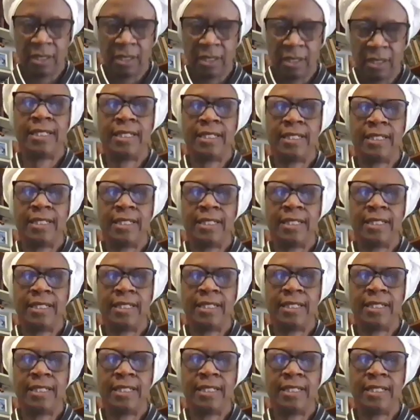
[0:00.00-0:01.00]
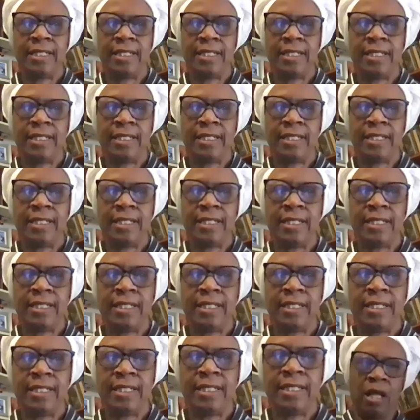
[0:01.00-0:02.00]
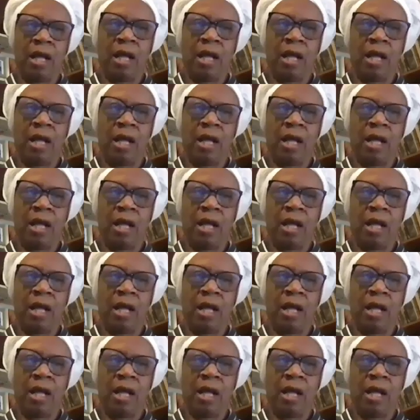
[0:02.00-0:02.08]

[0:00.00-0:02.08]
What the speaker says: I teach commitments,